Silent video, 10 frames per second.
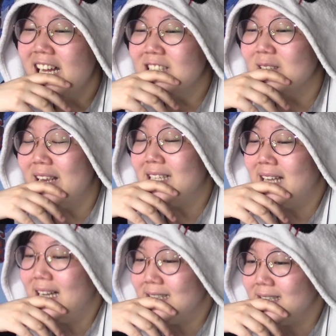So there's
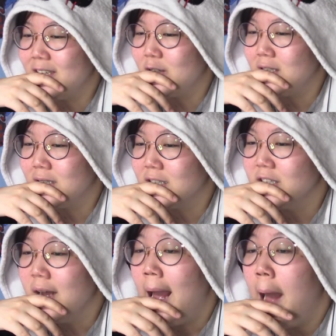Ansatsu Kyoushitsu.
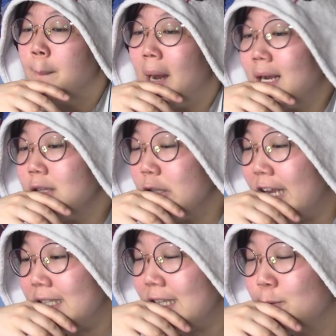Baka to
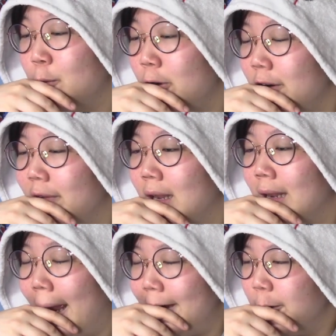Test is more of a
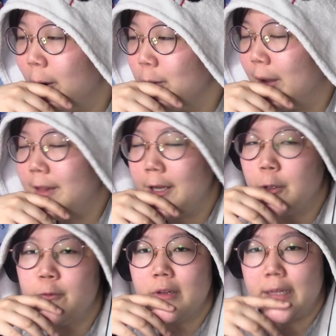lighter one where they
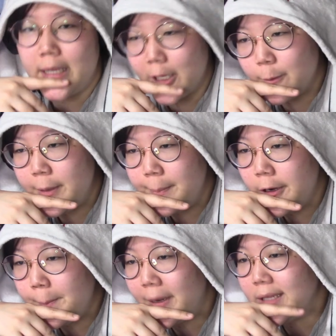don't really kill
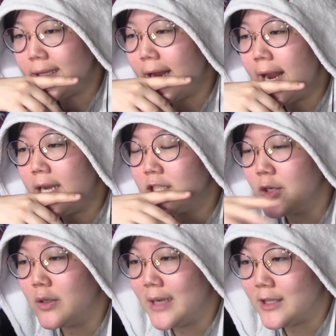people, but they
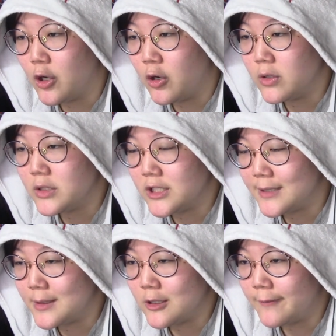show like the whole
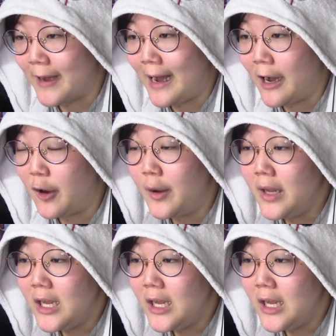synopsis of how